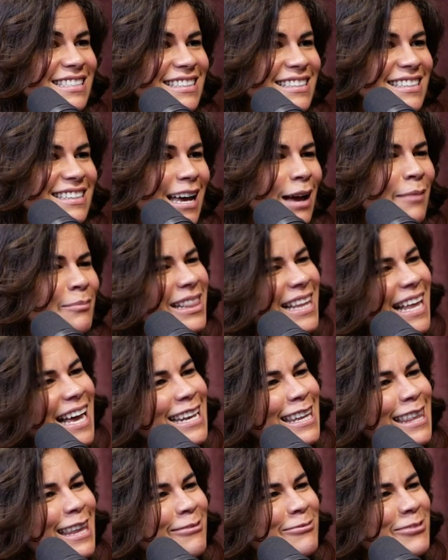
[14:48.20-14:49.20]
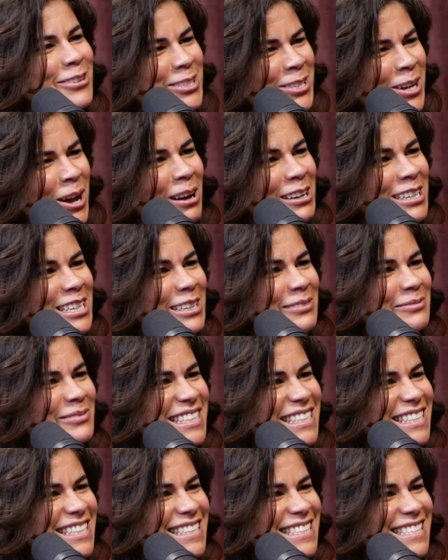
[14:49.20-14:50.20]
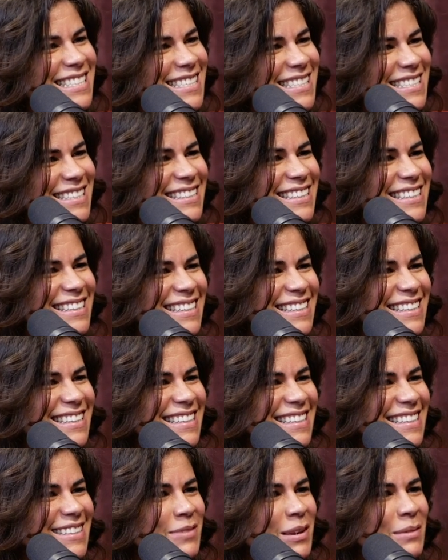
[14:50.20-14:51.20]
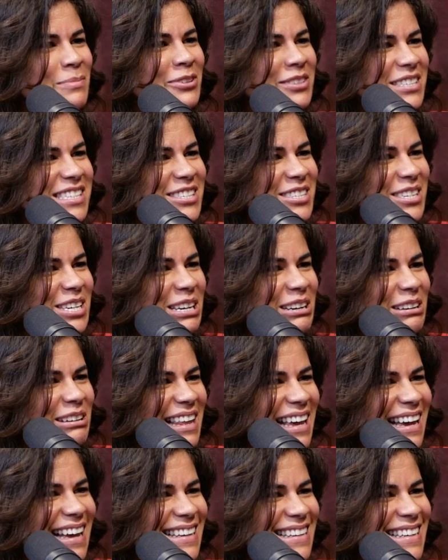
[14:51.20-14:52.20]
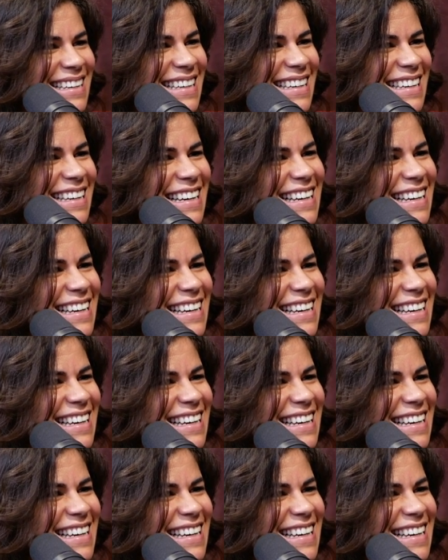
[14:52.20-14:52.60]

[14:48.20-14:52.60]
and I'm glad that we're talking because people need to hear that.